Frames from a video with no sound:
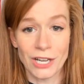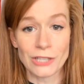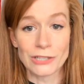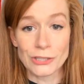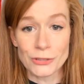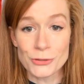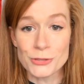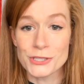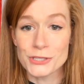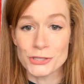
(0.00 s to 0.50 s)
A
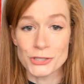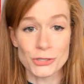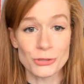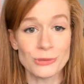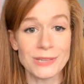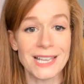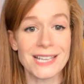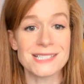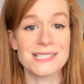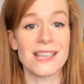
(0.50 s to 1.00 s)
loose
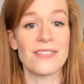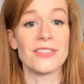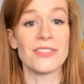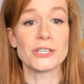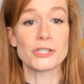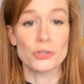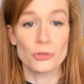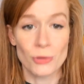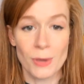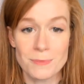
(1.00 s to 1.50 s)
shoelace, and
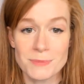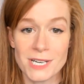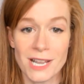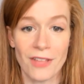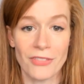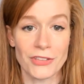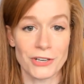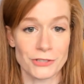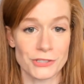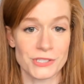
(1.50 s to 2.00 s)
they tripped
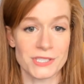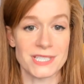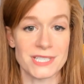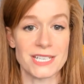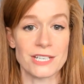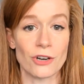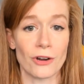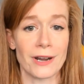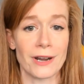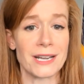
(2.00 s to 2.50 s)
on their
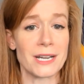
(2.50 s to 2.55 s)
sneaker.